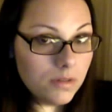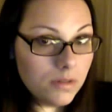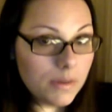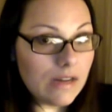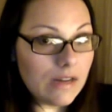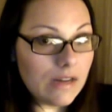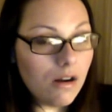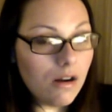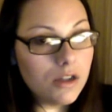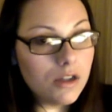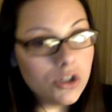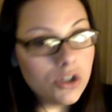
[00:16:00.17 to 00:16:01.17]
but with
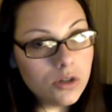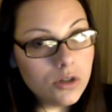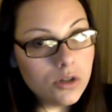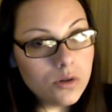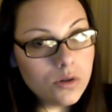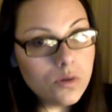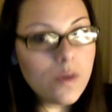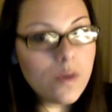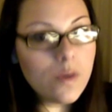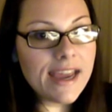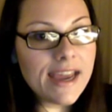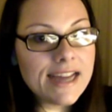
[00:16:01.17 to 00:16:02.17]
alcohol too.
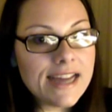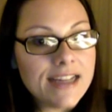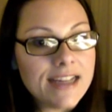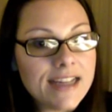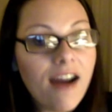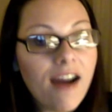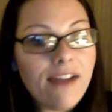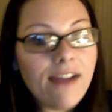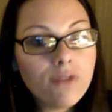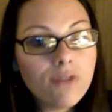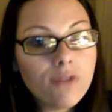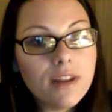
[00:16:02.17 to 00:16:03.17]
And I've
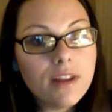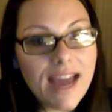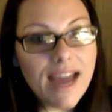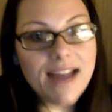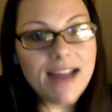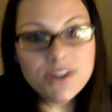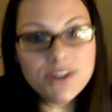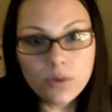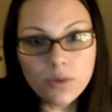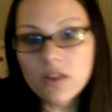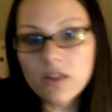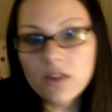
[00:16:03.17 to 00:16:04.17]
really had to
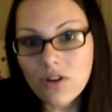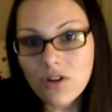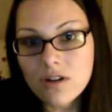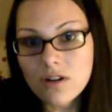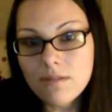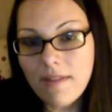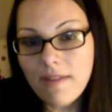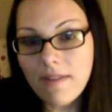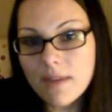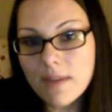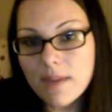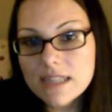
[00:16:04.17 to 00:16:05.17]
relearn my
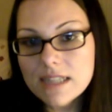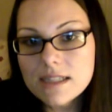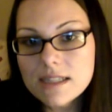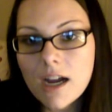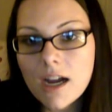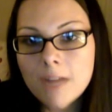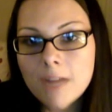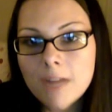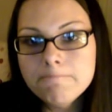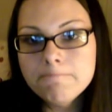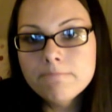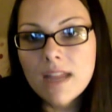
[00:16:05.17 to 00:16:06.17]
limits.
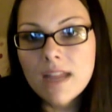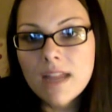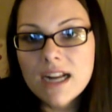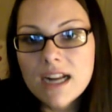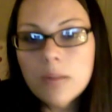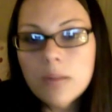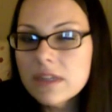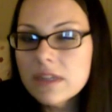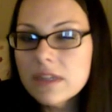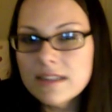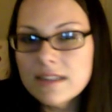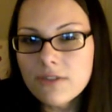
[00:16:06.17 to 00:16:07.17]

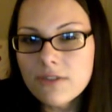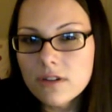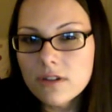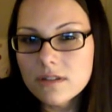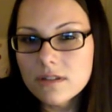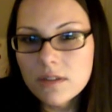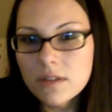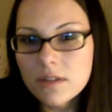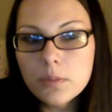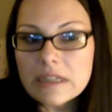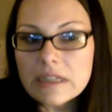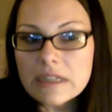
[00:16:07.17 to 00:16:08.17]
Completely different
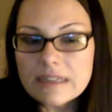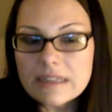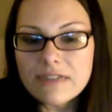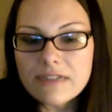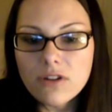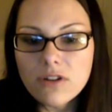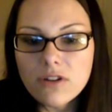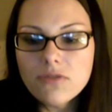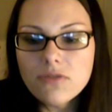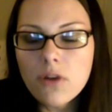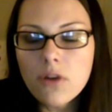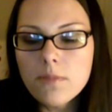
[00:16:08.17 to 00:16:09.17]

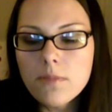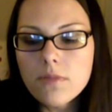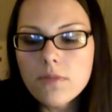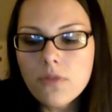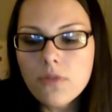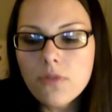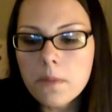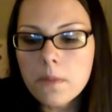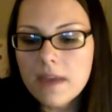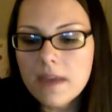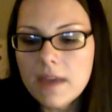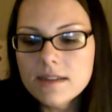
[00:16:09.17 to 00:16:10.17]
from the
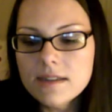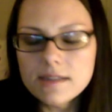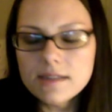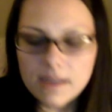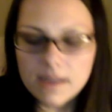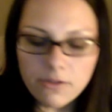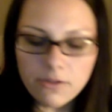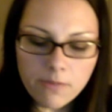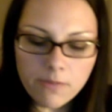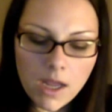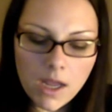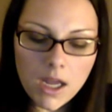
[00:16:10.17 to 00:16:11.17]
band to the sleeve.
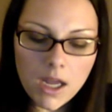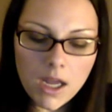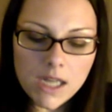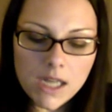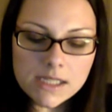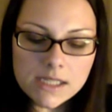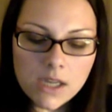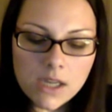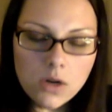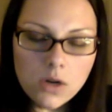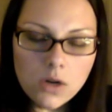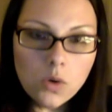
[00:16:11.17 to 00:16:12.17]

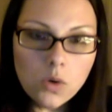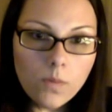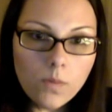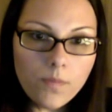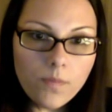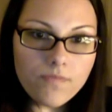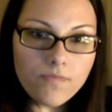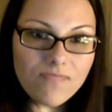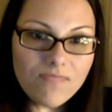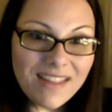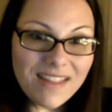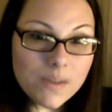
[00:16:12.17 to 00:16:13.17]
So
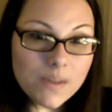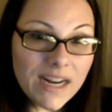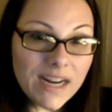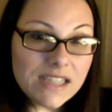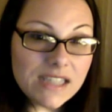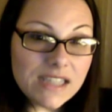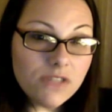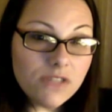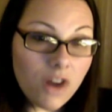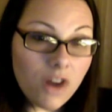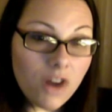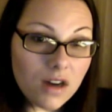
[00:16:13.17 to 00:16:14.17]
that's what I got so
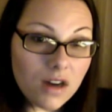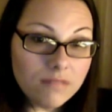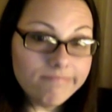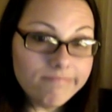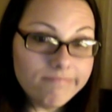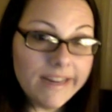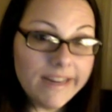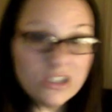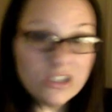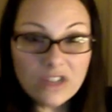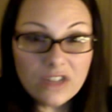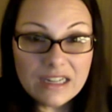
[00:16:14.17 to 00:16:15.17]
far. My hair's
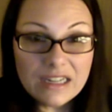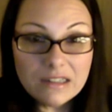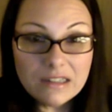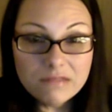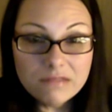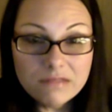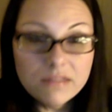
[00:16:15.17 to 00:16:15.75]
falling out.